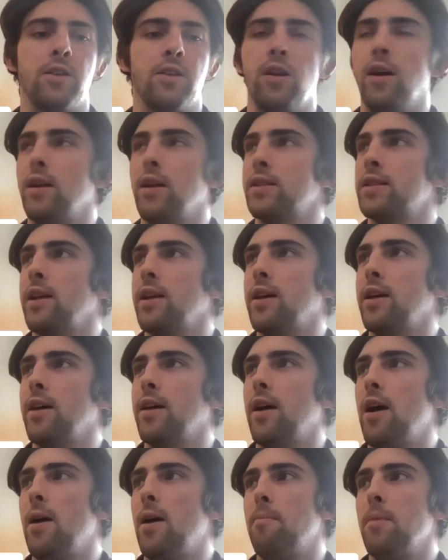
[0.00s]
a good answer.
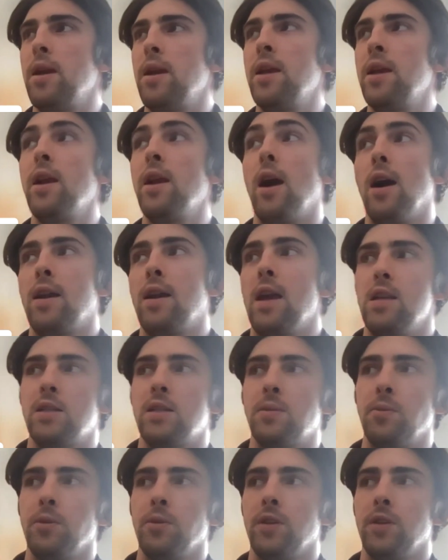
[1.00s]
In our case
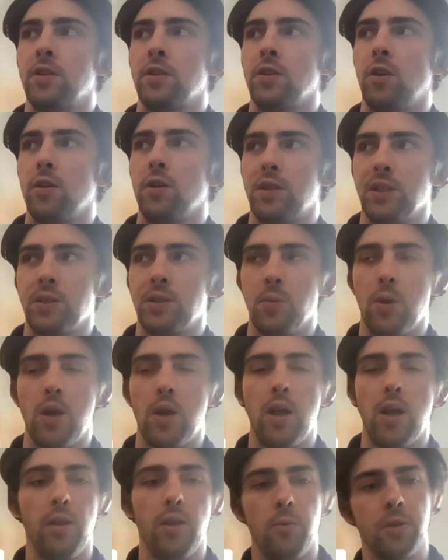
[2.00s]
with the socks as
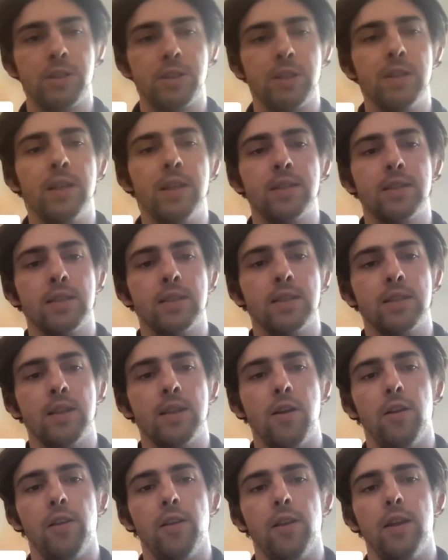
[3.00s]
well, it wasn't
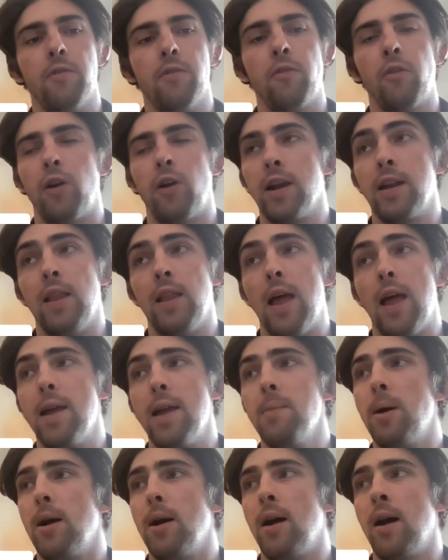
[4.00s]
necessarily a free
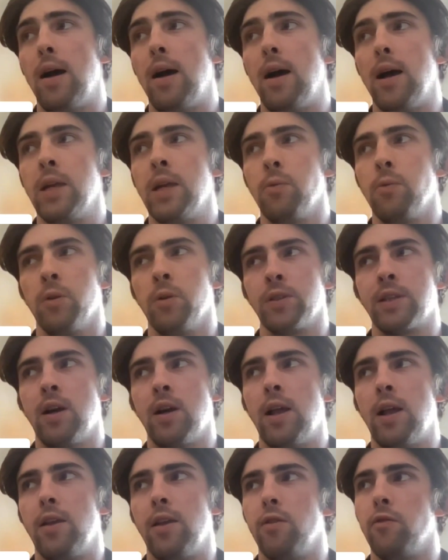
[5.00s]
claim. It was
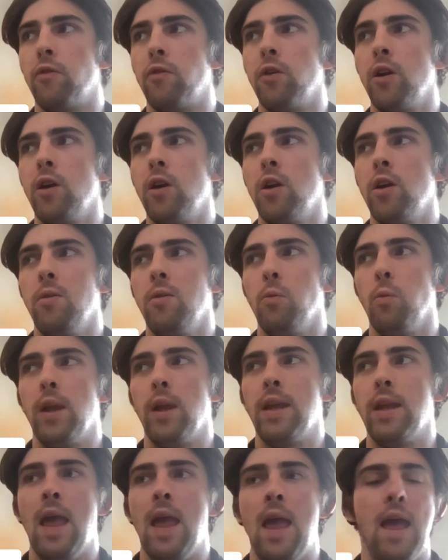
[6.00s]
kind of,
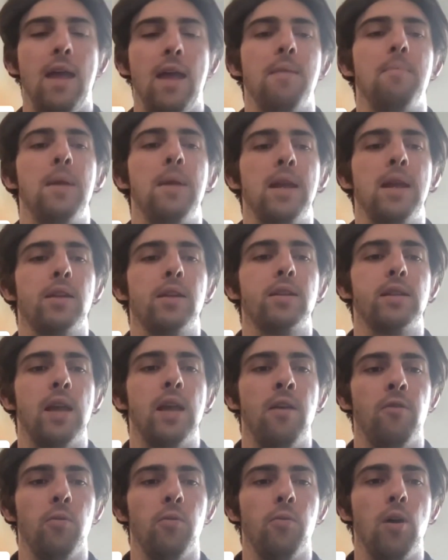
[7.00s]
we
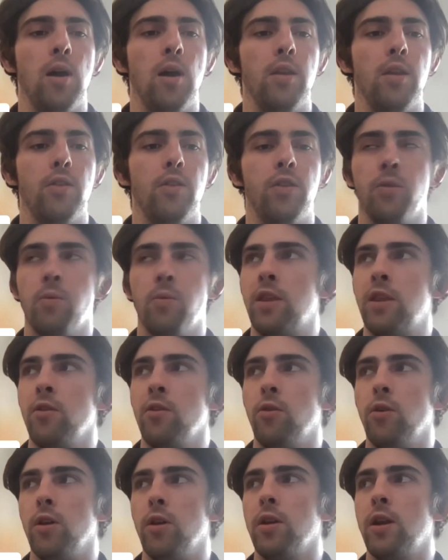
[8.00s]
handpicked everyone that
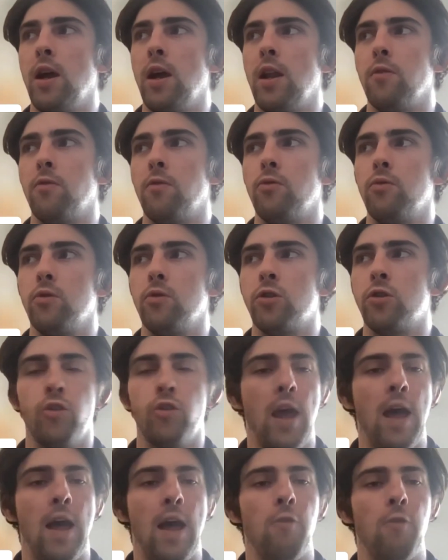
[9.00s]
we thought kind of
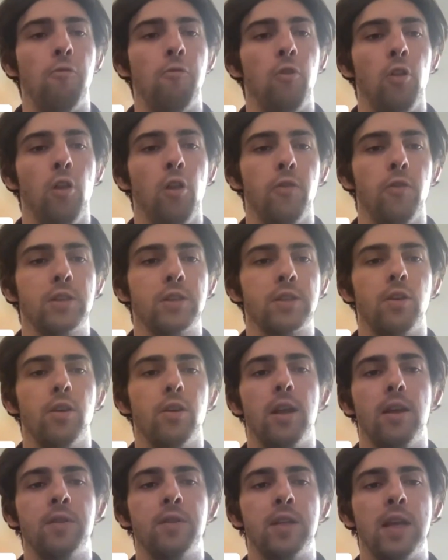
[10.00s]
should have
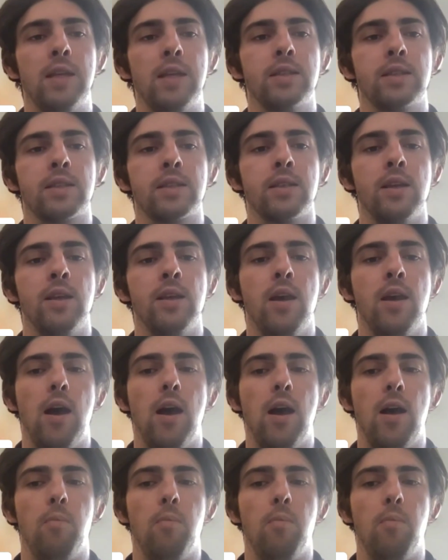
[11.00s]
Flowverse sock NFTs